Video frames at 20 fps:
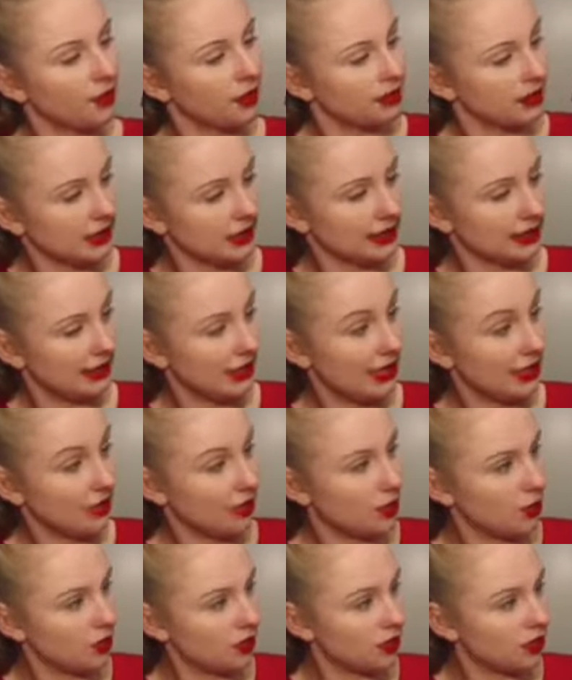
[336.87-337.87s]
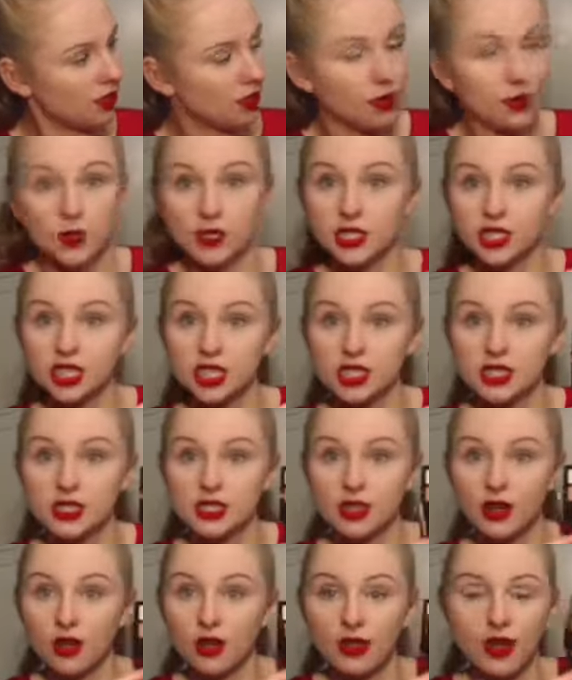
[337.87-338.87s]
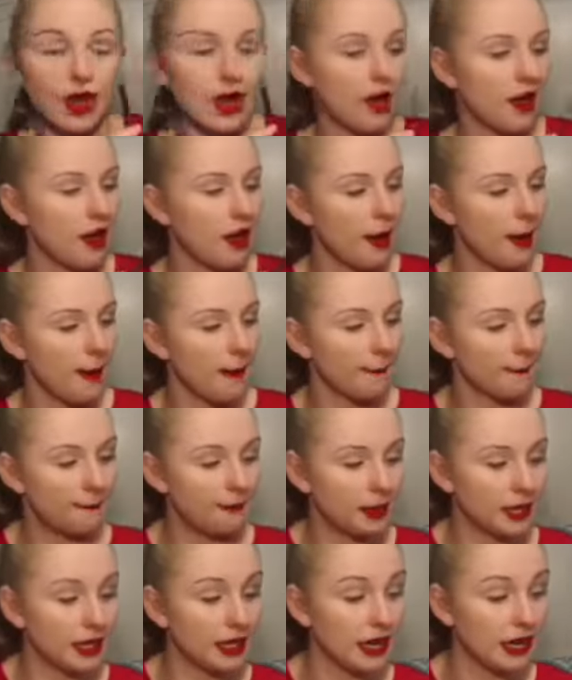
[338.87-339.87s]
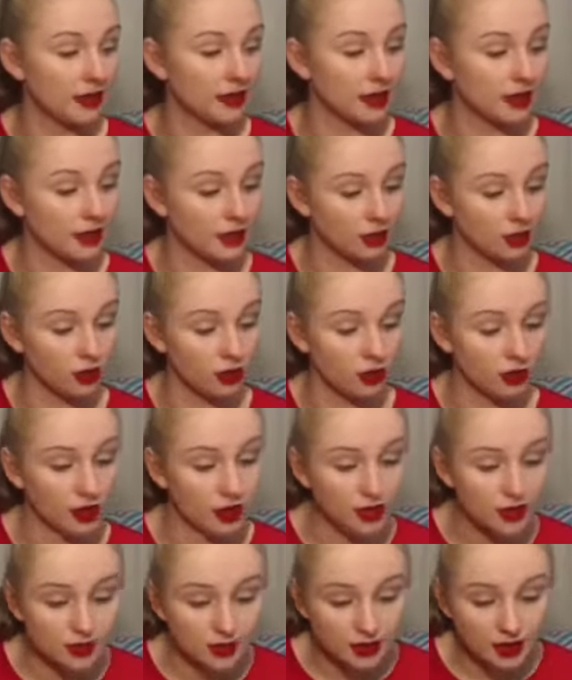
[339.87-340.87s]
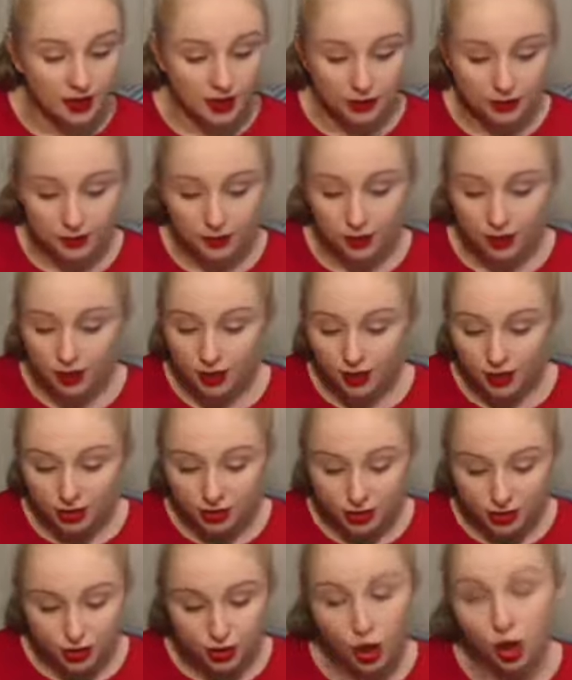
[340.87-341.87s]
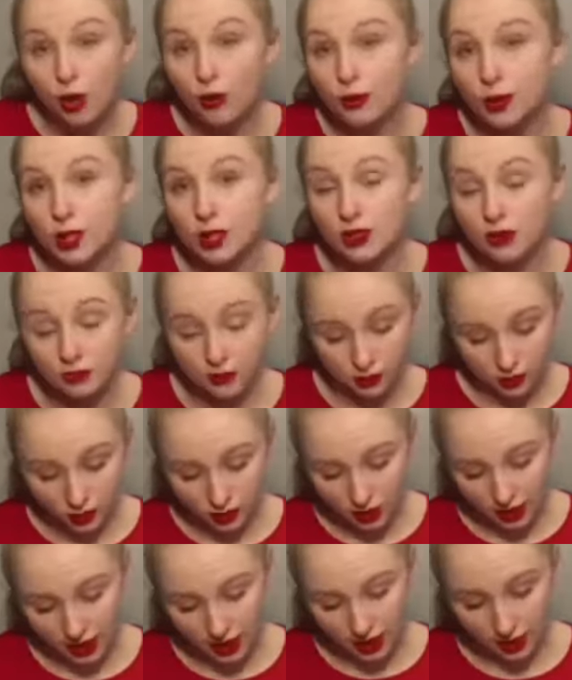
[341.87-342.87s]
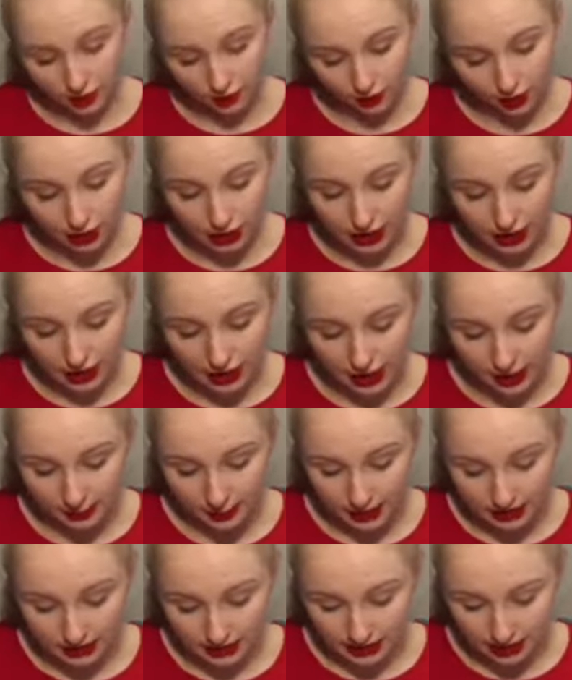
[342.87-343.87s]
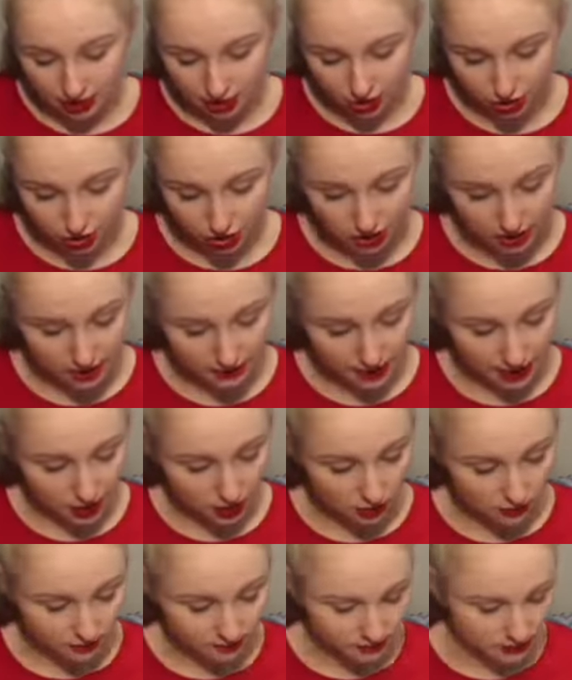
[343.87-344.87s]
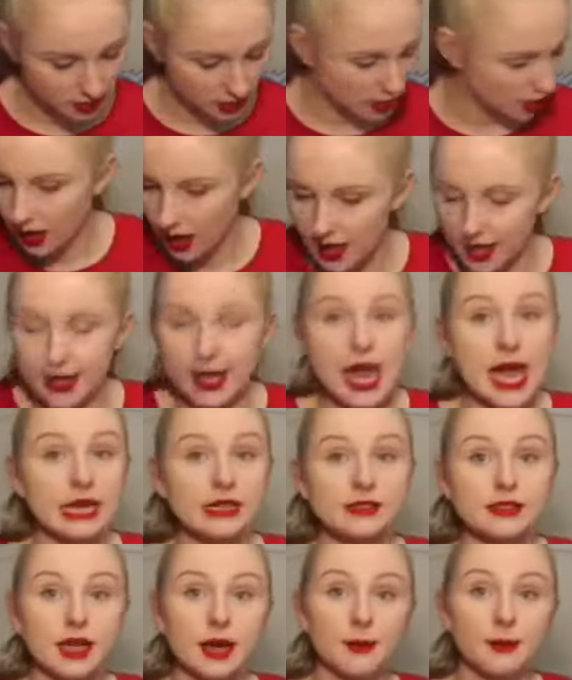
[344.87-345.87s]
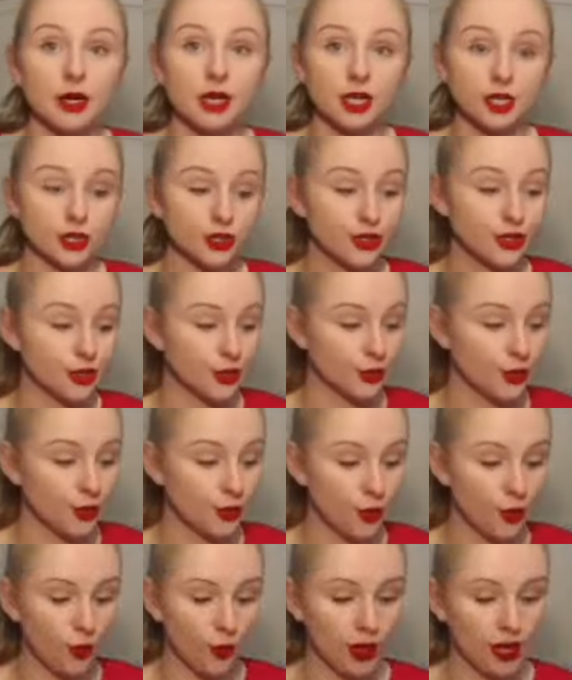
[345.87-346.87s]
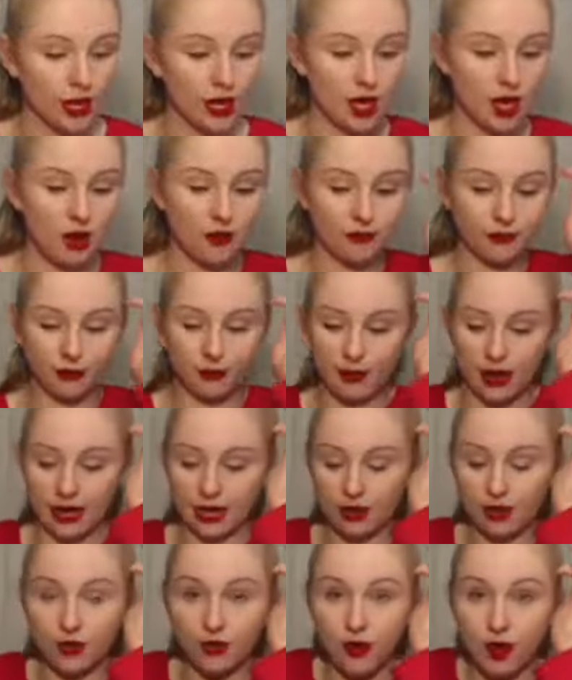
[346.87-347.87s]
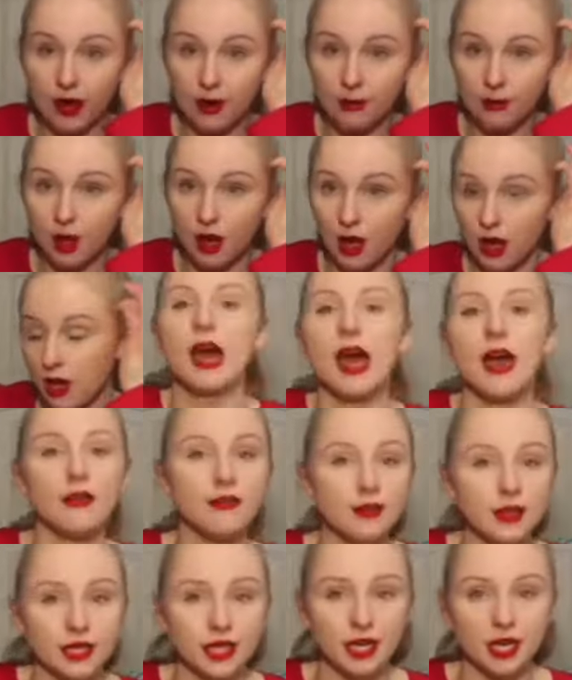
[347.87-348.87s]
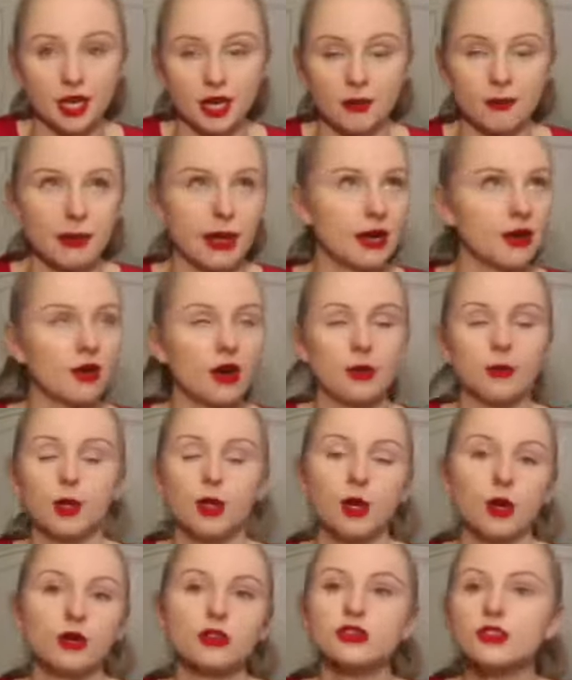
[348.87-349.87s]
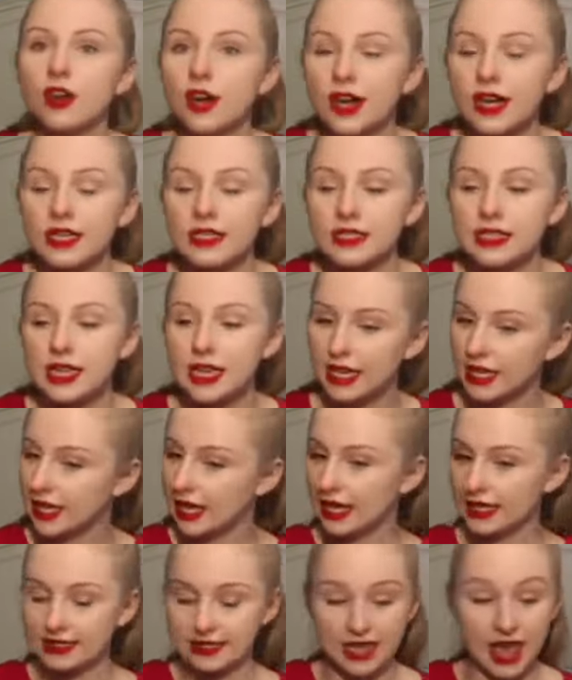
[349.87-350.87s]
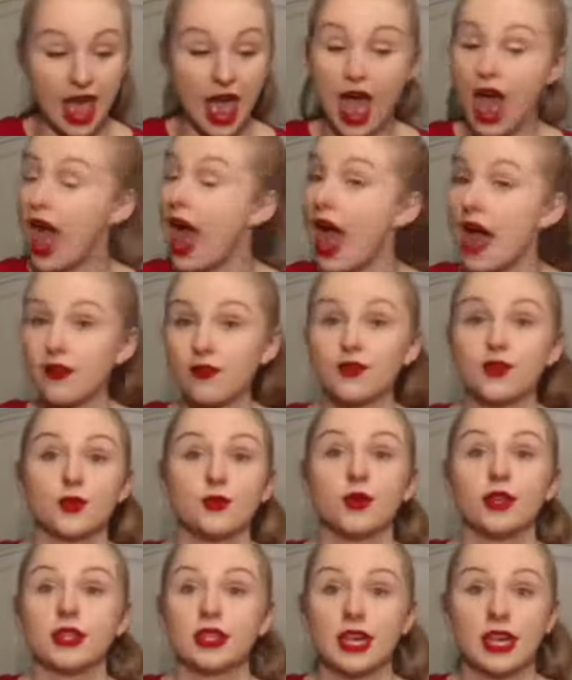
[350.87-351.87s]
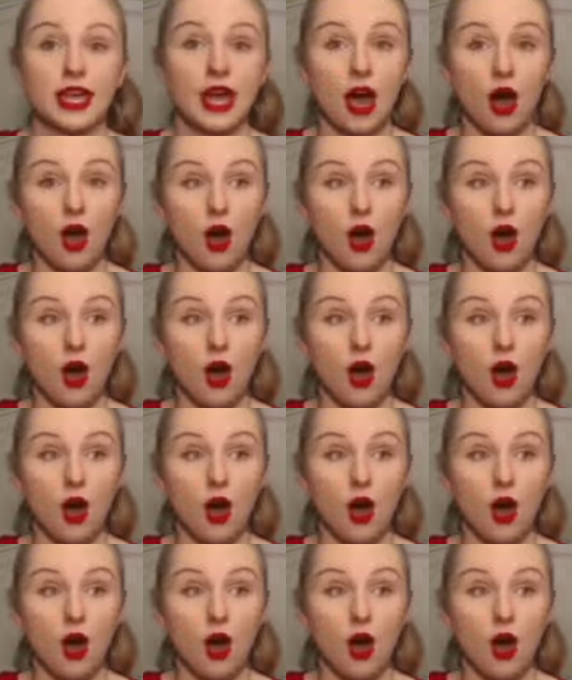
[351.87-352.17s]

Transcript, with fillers: ones, like the yellows and the oranges and all that. But now that I look at them, they're so beautiful and I really am excited to try them out. Next, I'm gonna do what I got from my grandma. Every year, my grandma goes crazy and gets everyone, like